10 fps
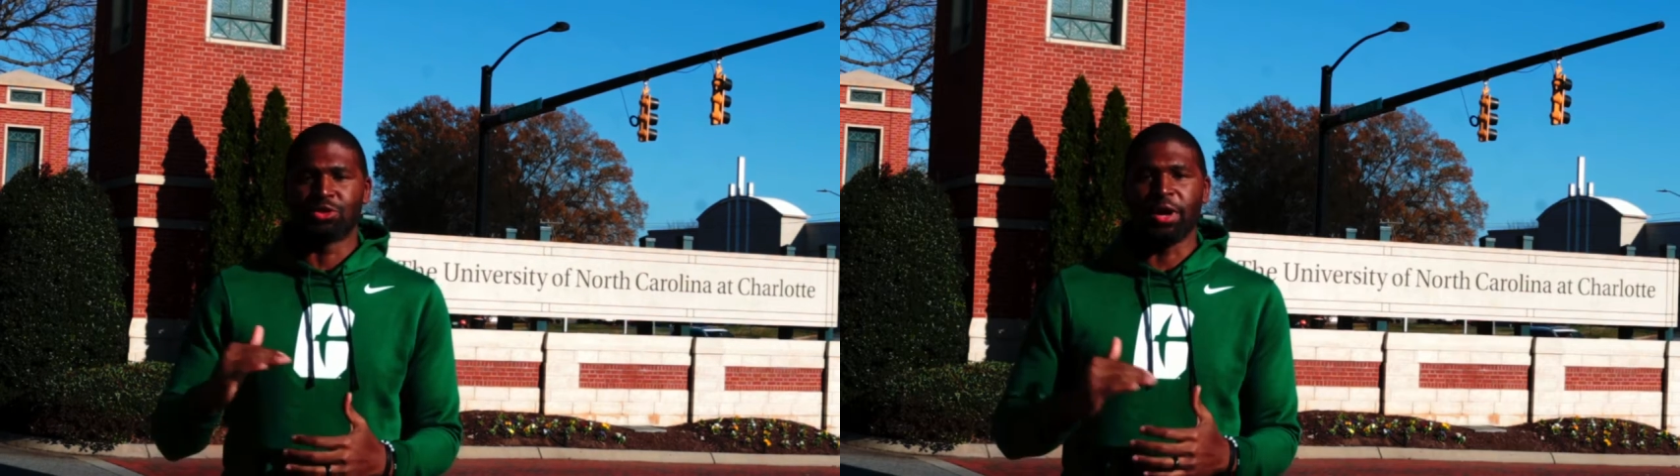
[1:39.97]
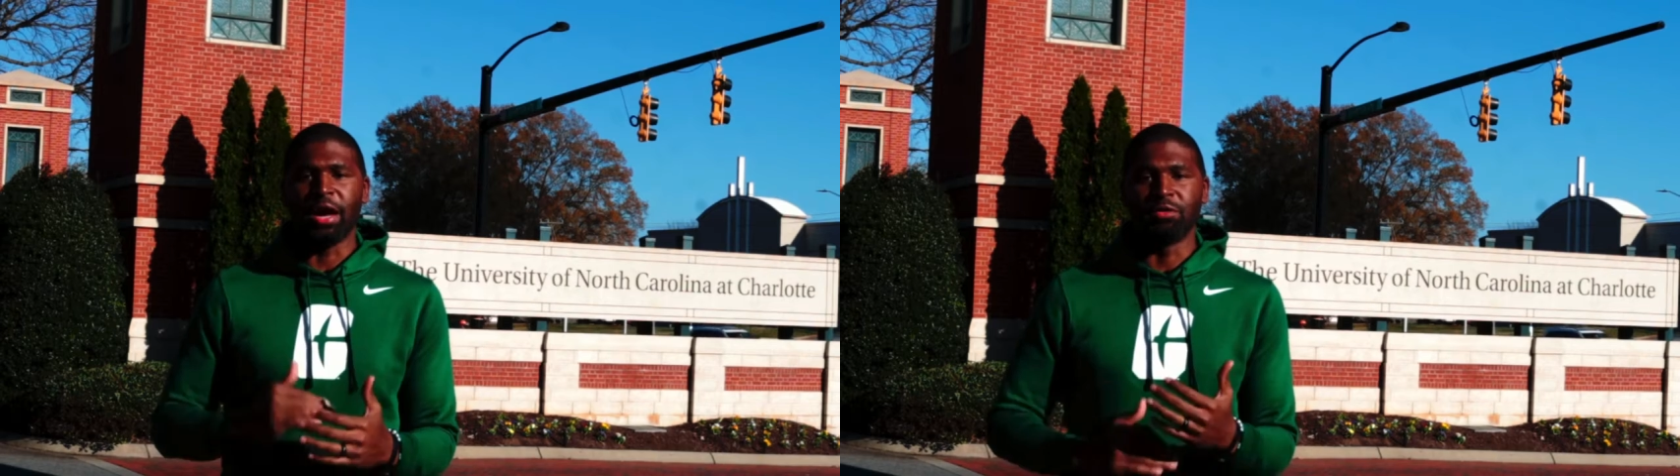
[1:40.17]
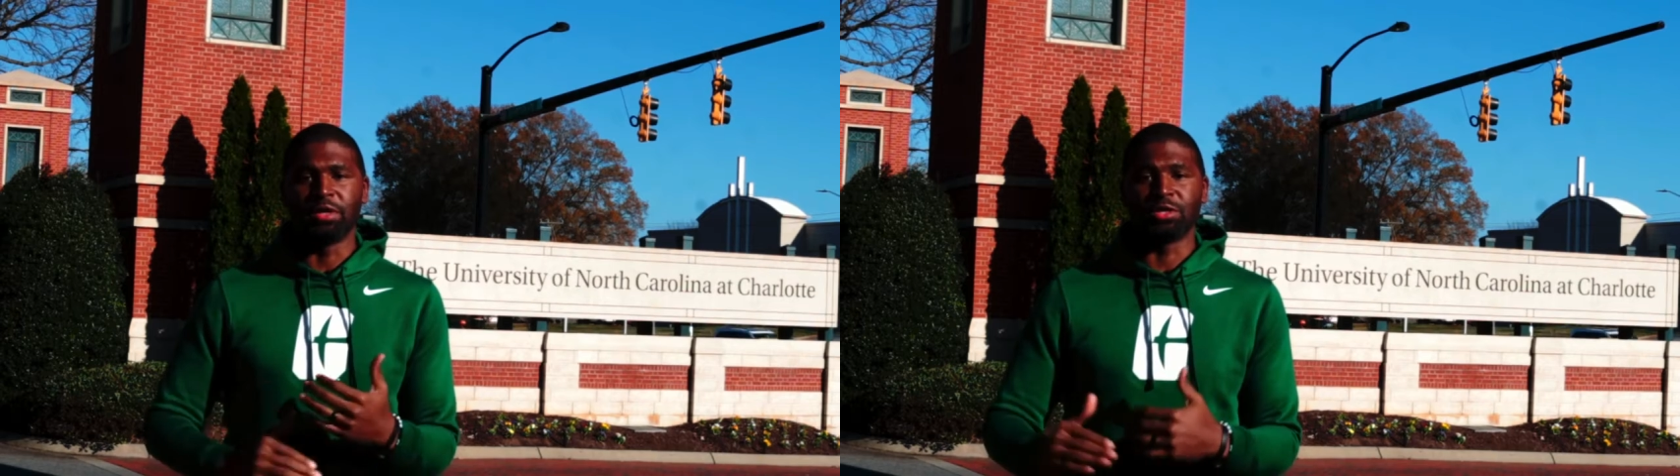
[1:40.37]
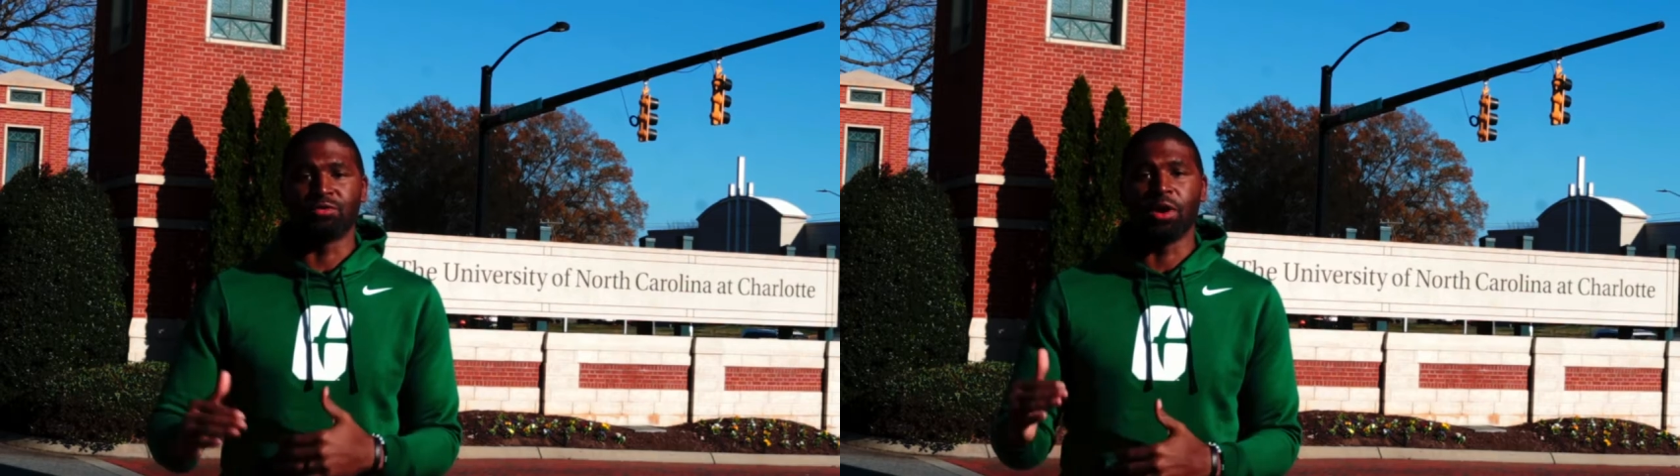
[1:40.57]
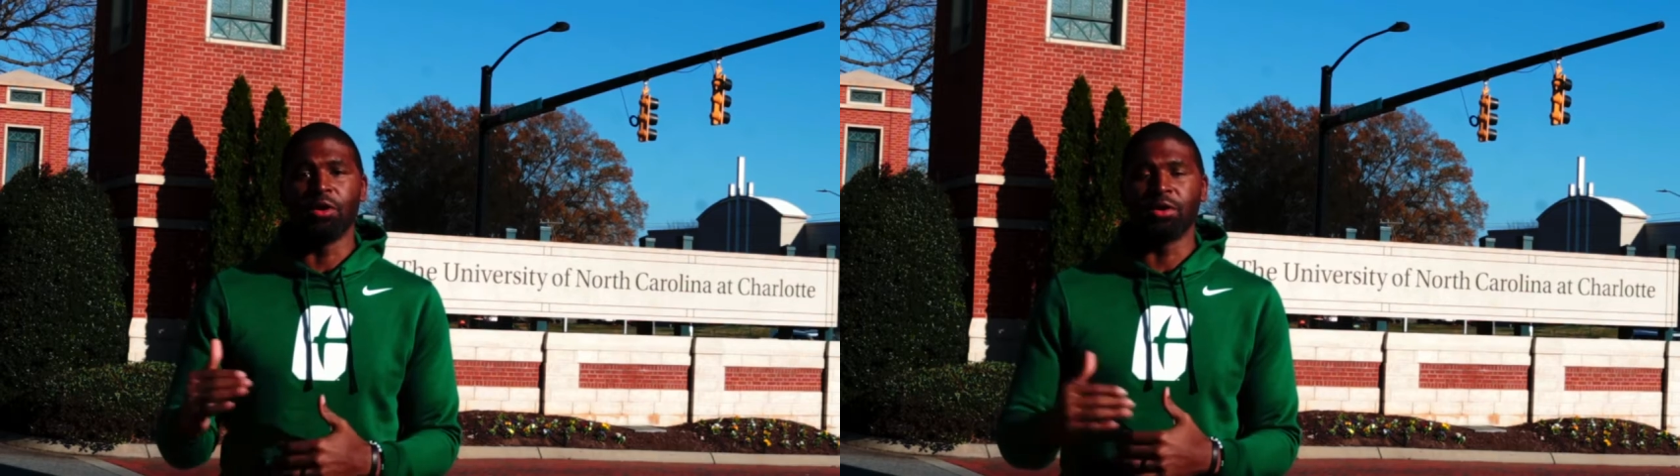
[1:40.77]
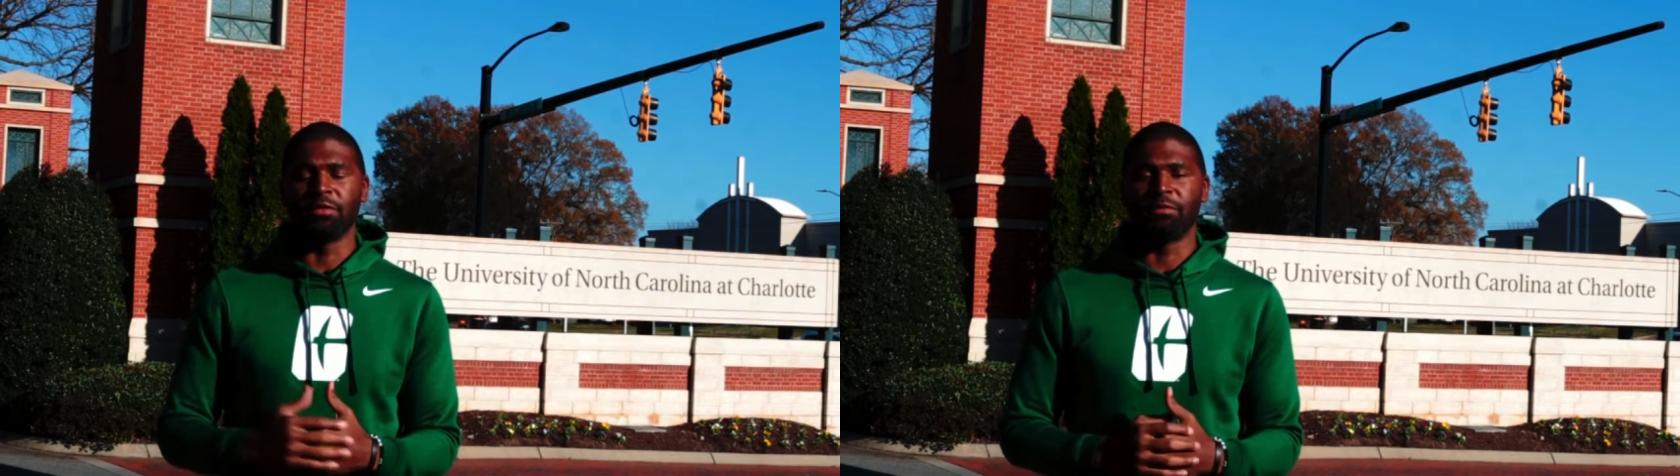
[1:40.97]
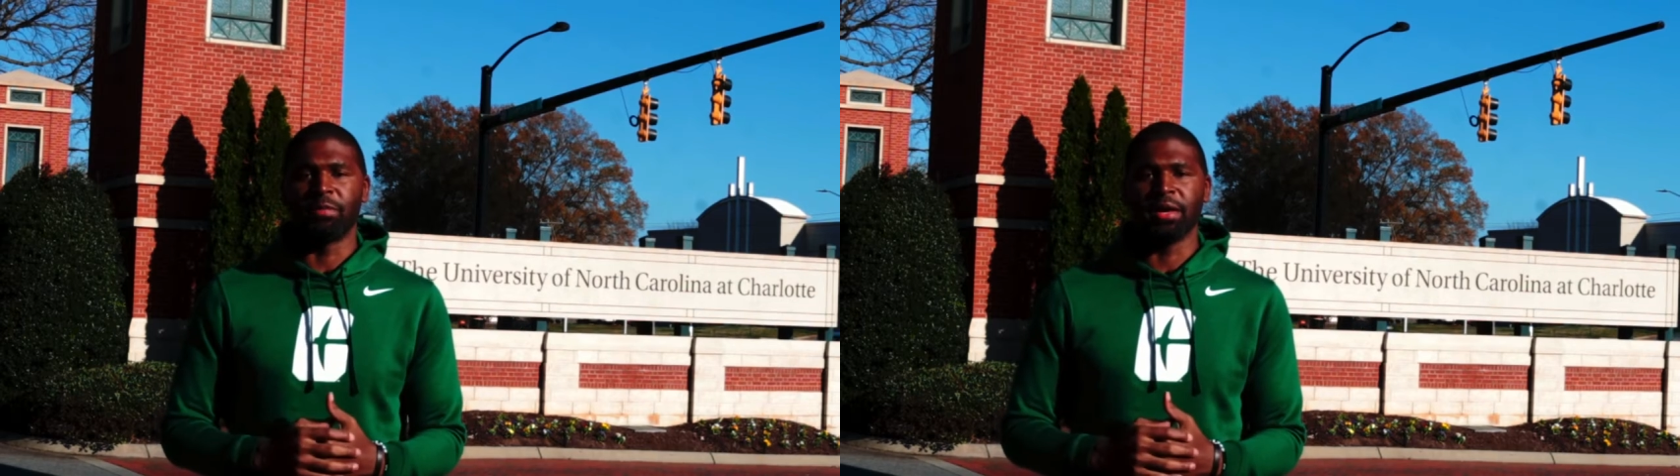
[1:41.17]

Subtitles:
travel this road of